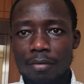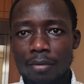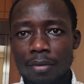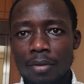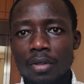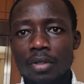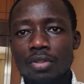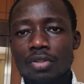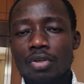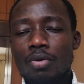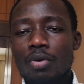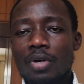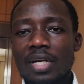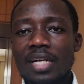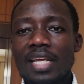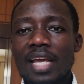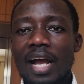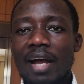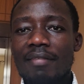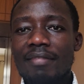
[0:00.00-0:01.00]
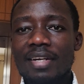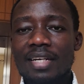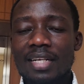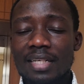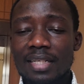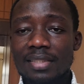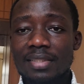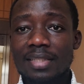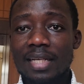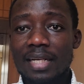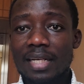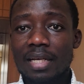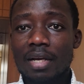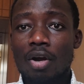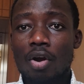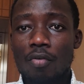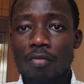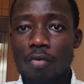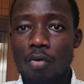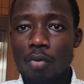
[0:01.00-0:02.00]
So you already have an understanding of
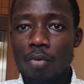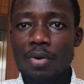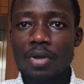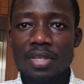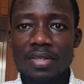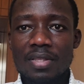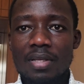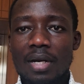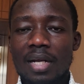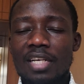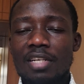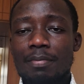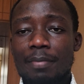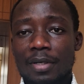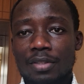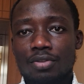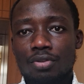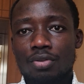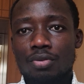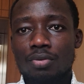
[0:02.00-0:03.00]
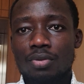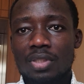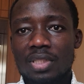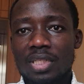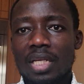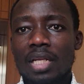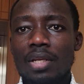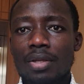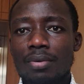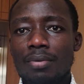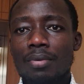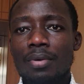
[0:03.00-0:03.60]
who is the right person to train you